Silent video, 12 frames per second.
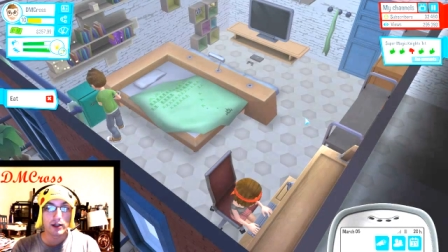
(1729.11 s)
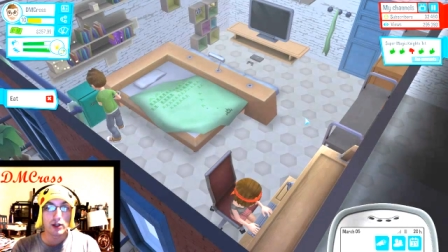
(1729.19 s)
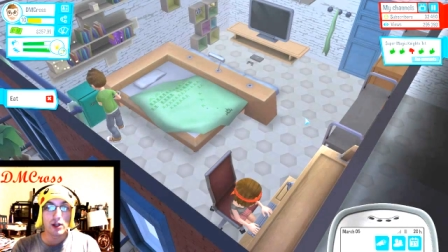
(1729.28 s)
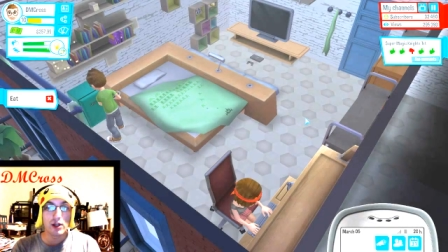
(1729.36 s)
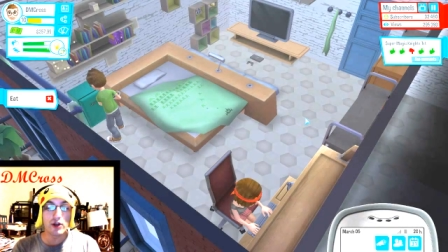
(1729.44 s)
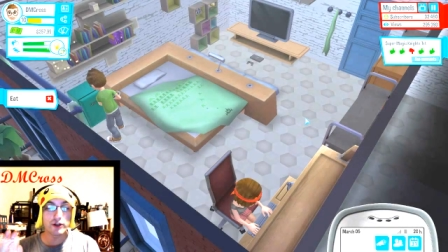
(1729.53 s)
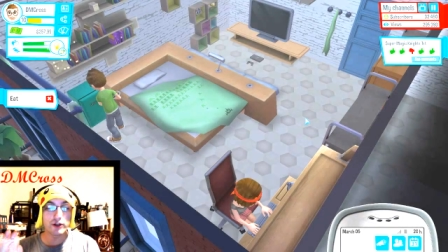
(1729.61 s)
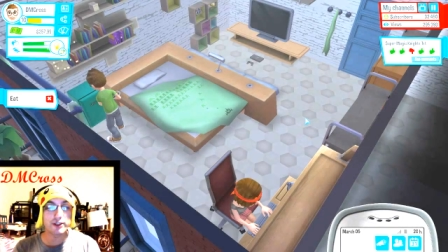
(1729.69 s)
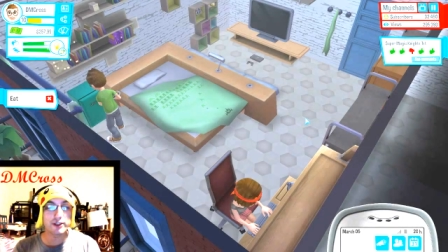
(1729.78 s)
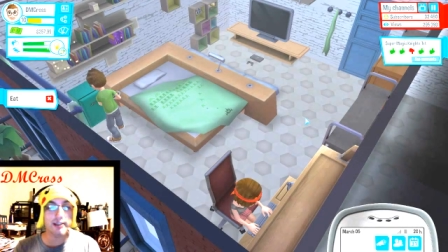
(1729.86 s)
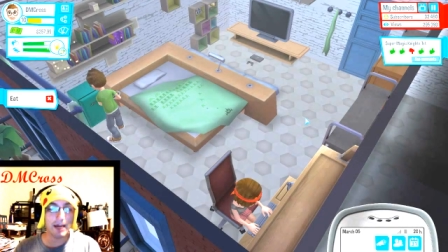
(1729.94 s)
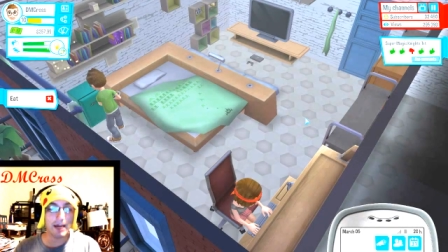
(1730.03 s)
You're
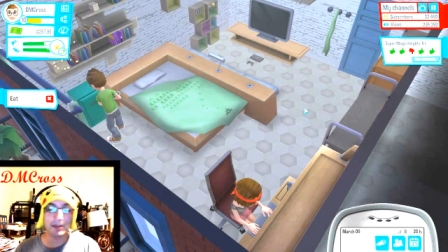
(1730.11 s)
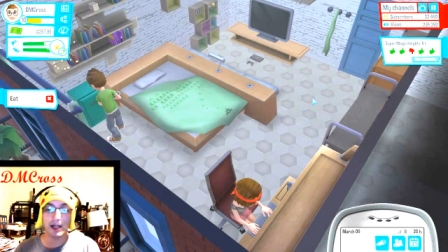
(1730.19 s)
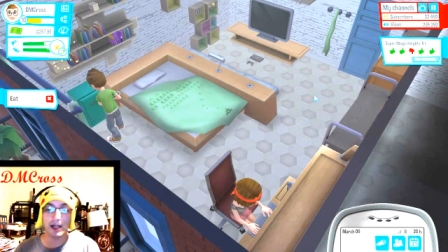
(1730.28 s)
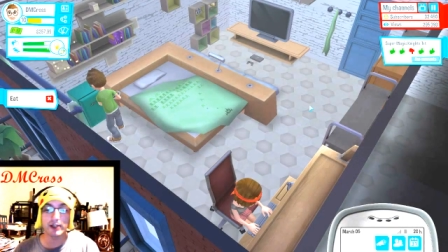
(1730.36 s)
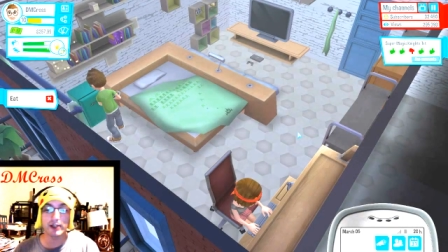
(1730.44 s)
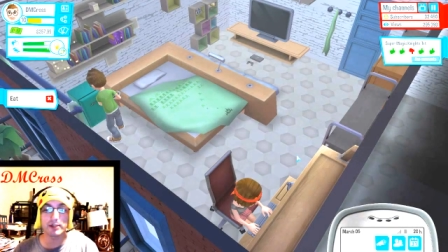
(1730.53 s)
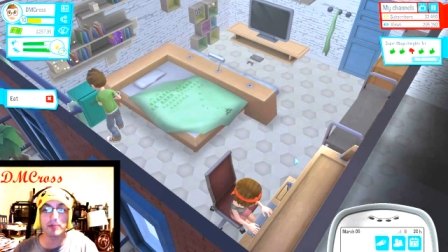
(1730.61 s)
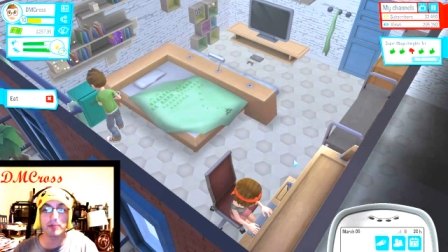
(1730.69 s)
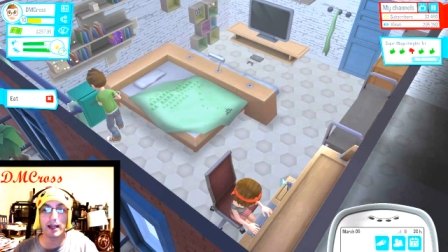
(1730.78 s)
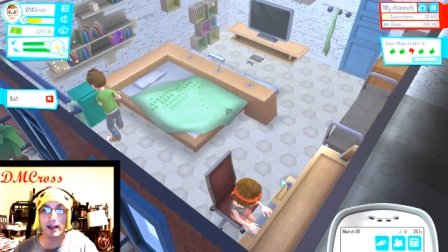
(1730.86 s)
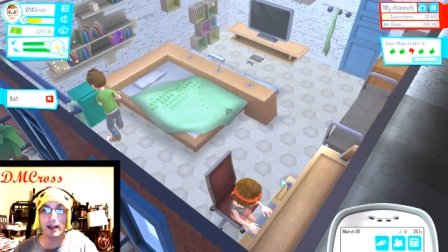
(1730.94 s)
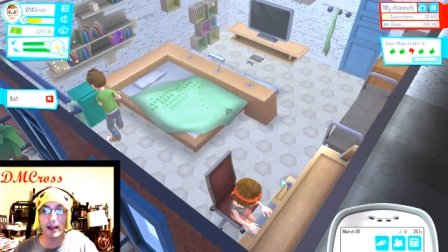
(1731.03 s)
sabotaging
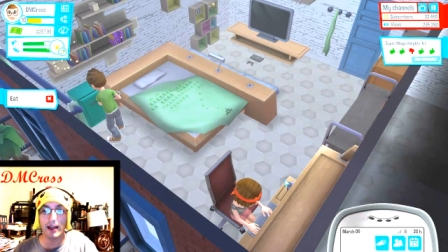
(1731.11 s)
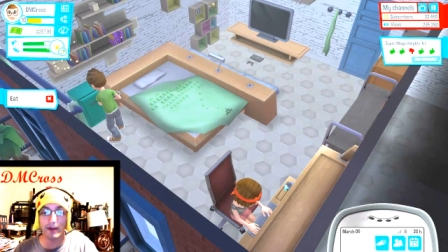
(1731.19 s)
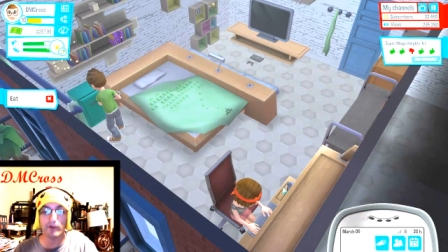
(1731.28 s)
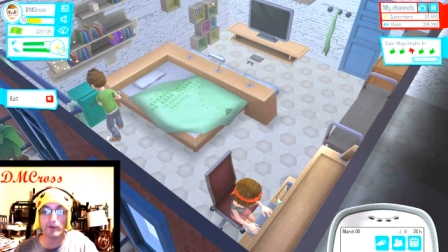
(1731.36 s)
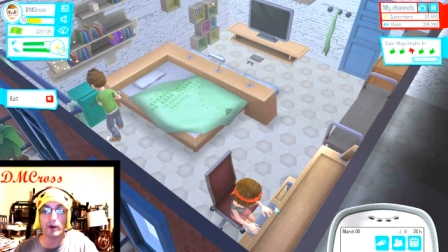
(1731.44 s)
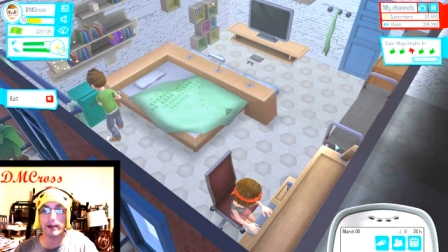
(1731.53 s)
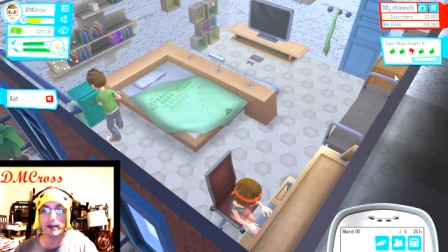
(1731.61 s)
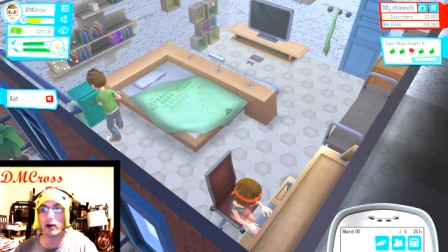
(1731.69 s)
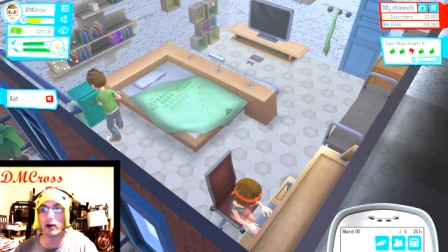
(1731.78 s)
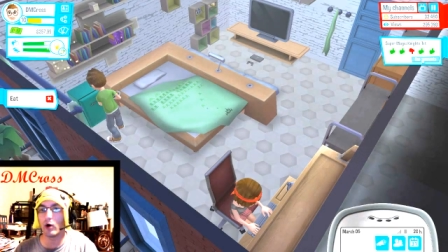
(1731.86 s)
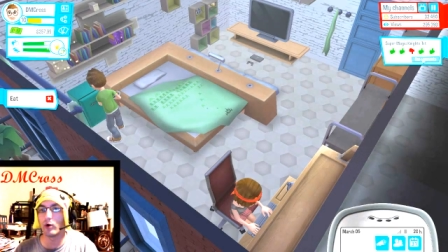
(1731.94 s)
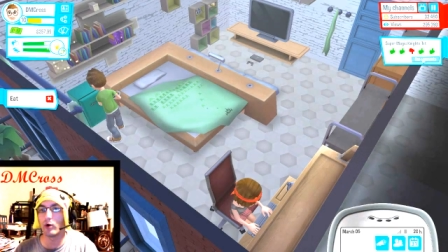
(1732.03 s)
my life right now.
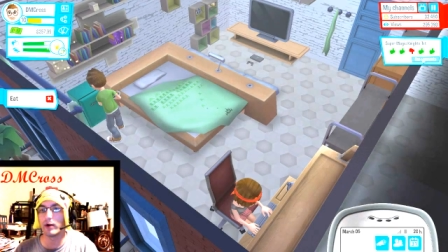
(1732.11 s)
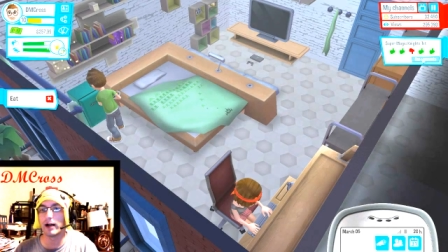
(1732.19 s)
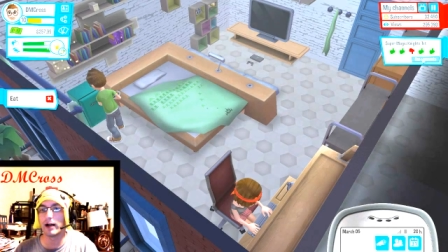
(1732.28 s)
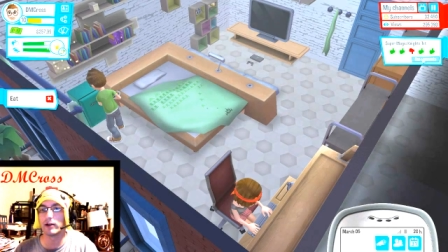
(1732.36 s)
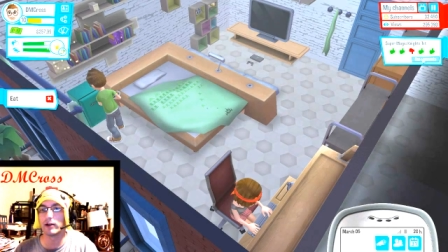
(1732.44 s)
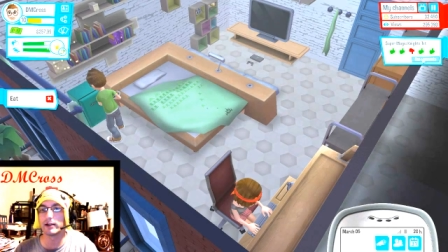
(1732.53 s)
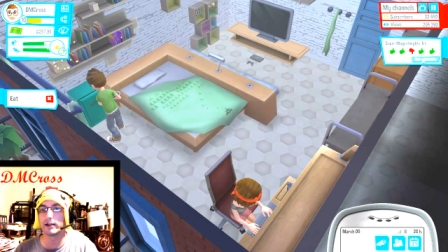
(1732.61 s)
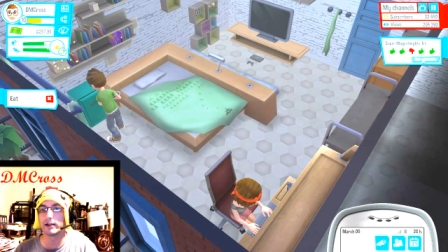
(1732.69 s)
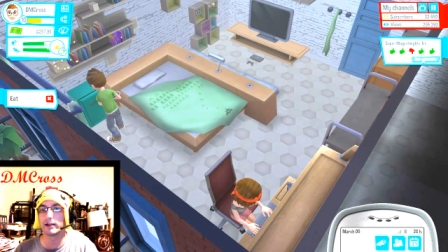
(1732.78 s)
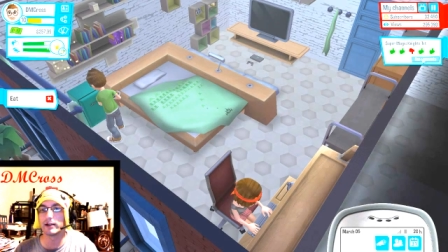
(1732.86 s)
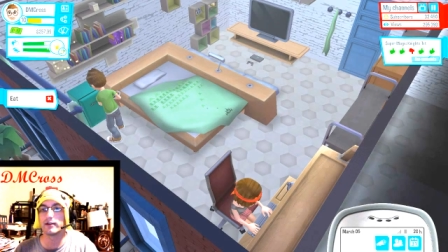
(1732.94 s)
Oh god, look at this.